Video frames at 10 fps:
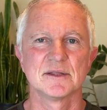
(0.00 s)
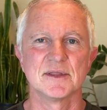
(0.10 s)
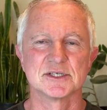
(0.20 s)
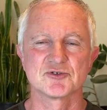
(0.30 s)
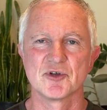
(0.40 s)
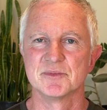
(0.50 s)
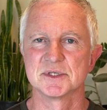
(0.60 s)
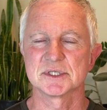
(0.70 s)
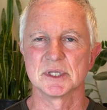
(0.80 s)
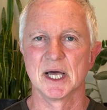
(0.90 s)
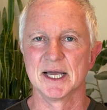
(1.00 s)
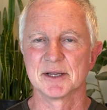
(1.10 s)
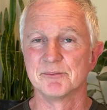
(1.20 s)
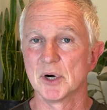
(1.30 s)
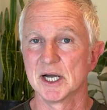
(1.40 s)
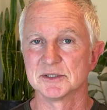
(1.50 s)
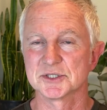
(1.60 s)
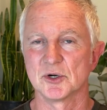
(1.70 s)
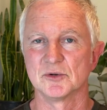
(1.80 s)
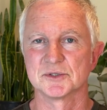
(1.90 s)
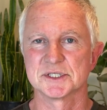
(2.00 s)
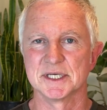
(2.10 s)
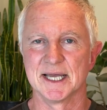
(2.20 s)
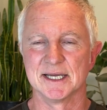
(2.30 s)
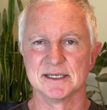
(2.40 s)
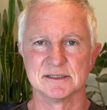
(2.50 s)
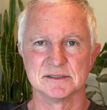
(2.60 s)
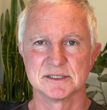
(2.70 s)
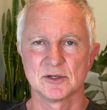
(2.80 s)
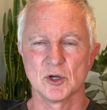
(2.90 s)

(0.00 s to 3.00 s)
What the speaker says: There's treatments like bile salts and